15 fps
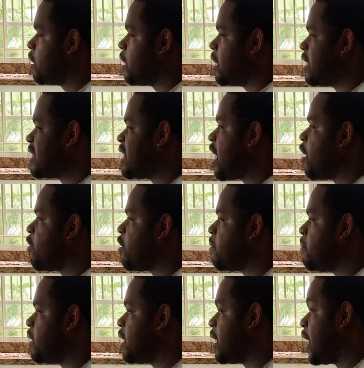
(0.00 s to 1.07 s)
Azaria
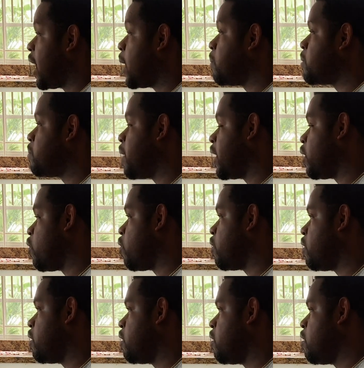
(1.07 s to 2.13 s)
meaning helped by
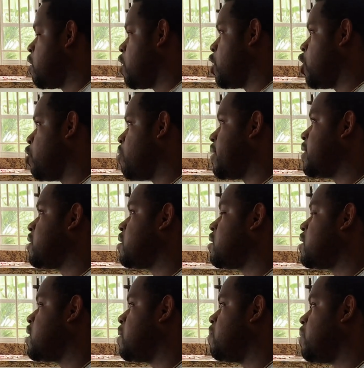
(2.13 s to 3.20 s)
God.
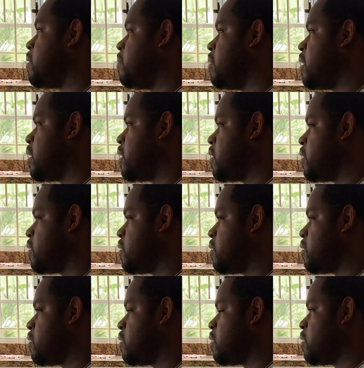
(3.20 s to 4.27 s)
Grace simply because
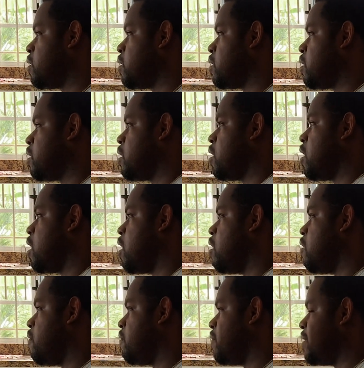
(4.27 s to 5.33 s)

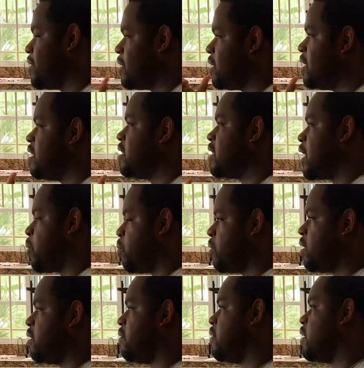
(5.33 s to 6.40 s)
of the season that we're
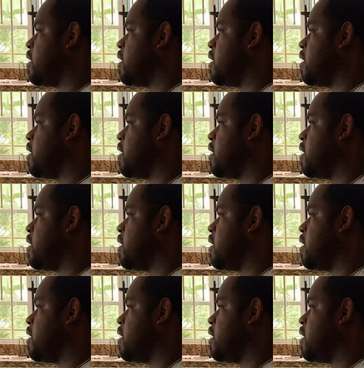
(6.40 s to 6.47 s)
living